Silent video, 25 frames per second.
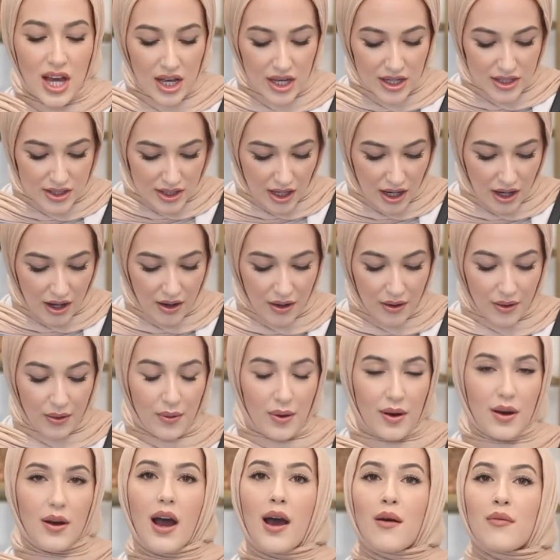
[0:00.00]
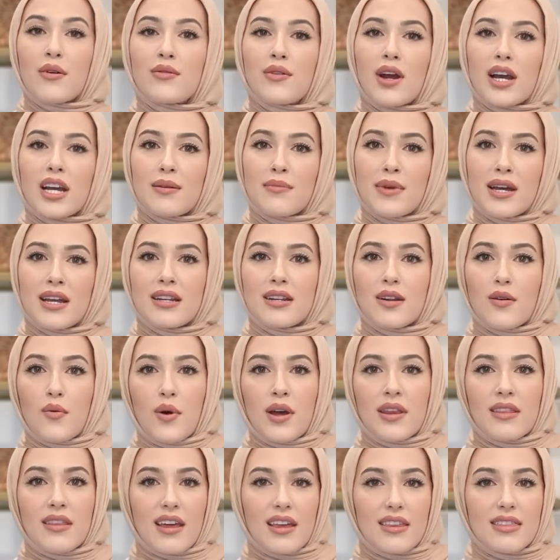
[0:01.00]
So I would recommend
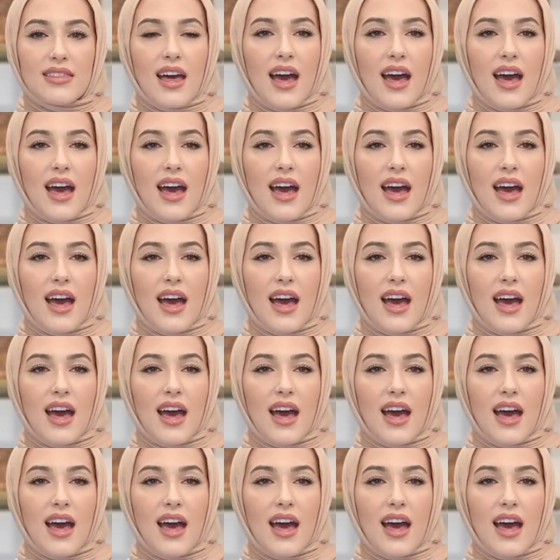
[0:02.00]
one like